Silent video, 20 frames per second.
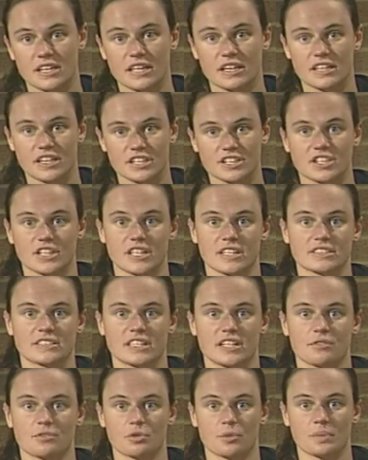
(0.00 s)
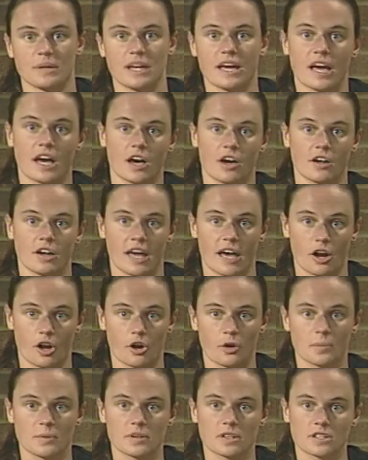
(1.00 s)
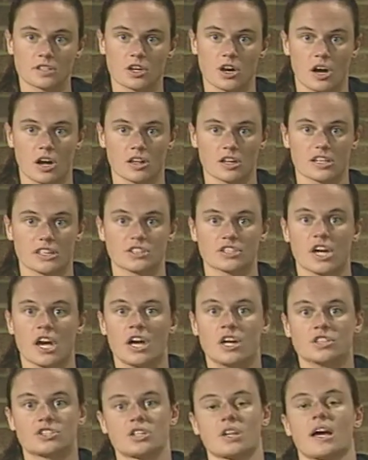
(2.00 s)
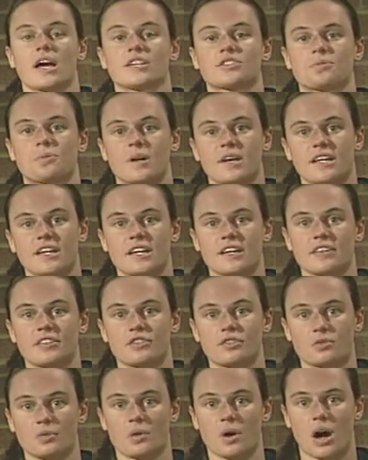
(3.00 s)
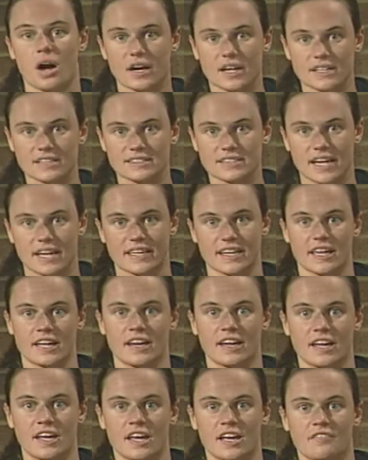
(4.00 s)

Initiative will be held at Oberlin College July 20th through August 2nd.